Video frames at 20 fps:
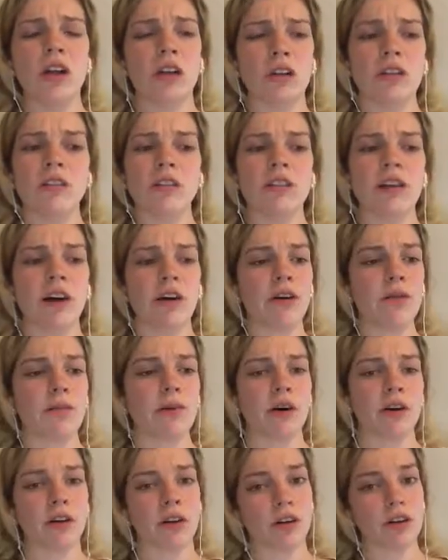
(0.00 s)
look down
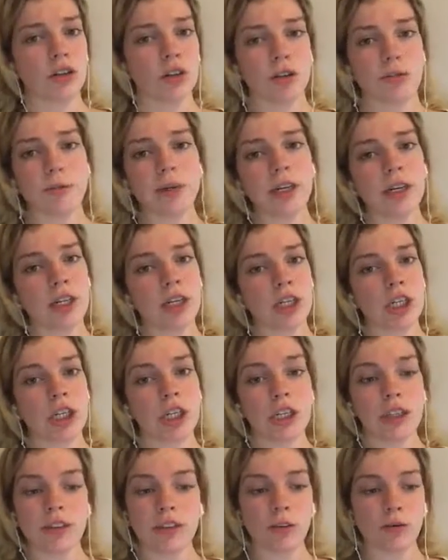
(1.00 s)
upon her just because she
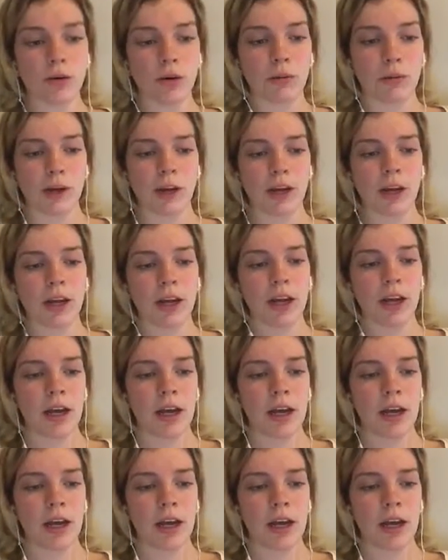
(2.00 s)
is a woman.